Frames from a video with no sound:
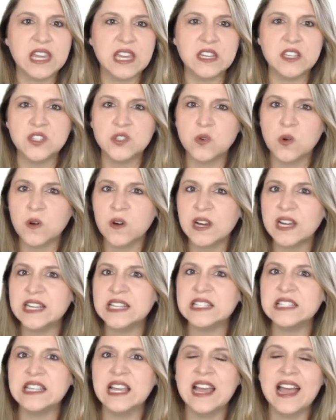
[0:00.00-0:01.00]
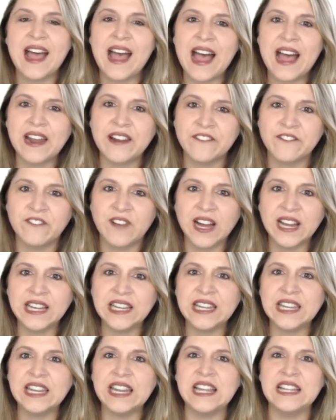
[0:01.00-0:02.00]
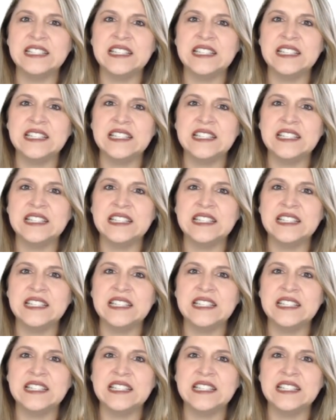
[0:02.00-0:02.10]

key store is, how to find it.